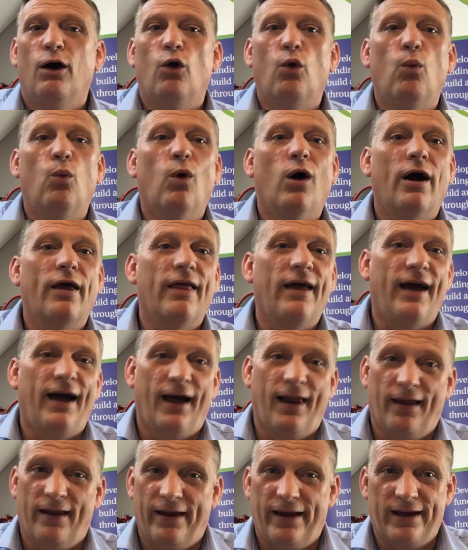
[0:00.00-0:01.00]
why the
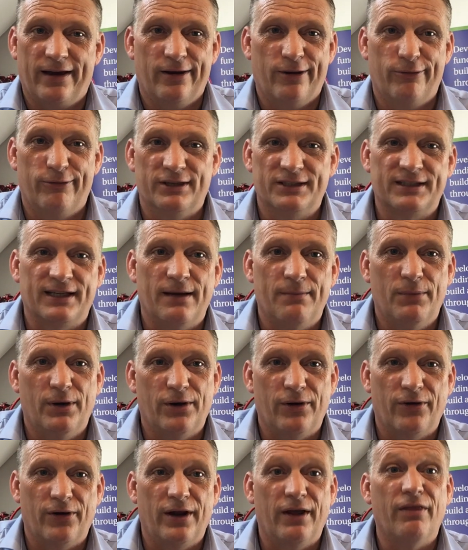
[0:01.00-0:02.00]
hell are they going to risk their
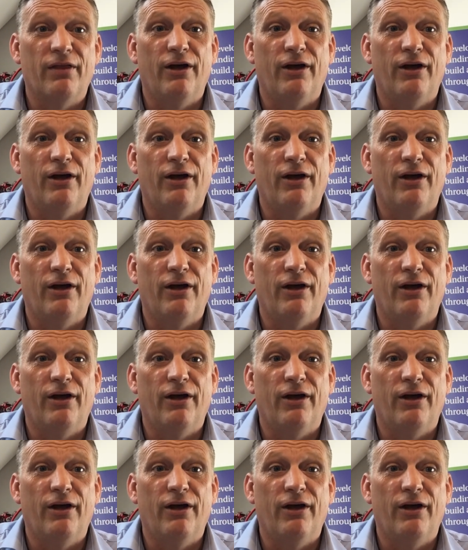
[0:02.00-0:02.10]
money on it?